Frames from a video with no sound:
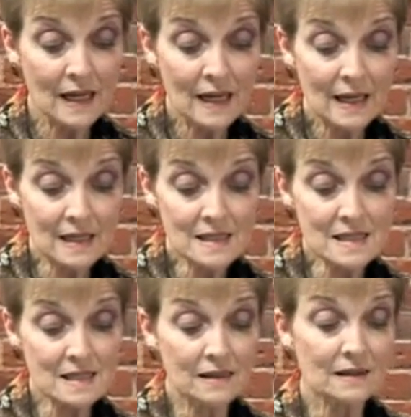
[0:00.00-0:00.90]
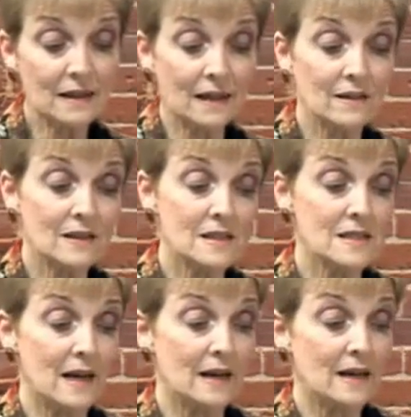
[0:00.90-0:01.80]
he's still in the
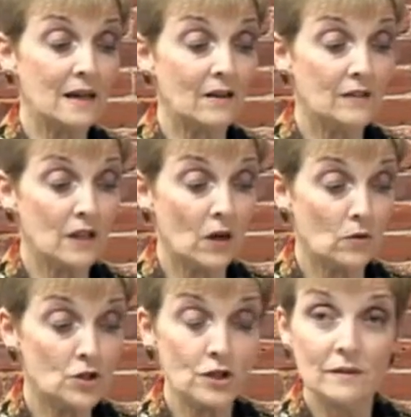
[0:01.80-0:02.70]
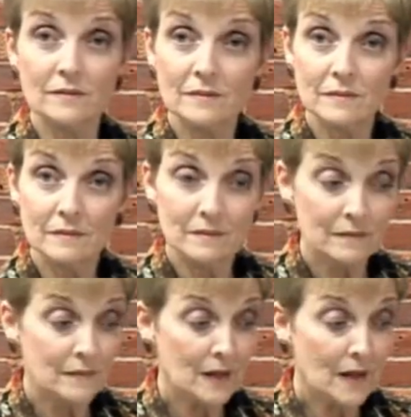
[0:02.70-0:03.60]
setting of the ocean,
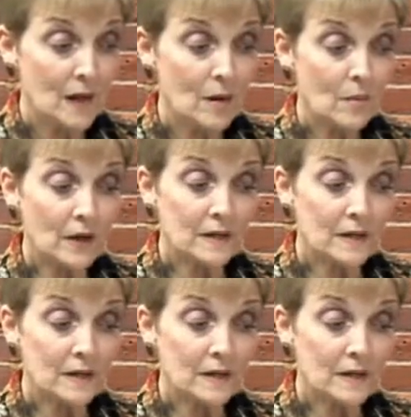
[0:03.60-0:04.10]
but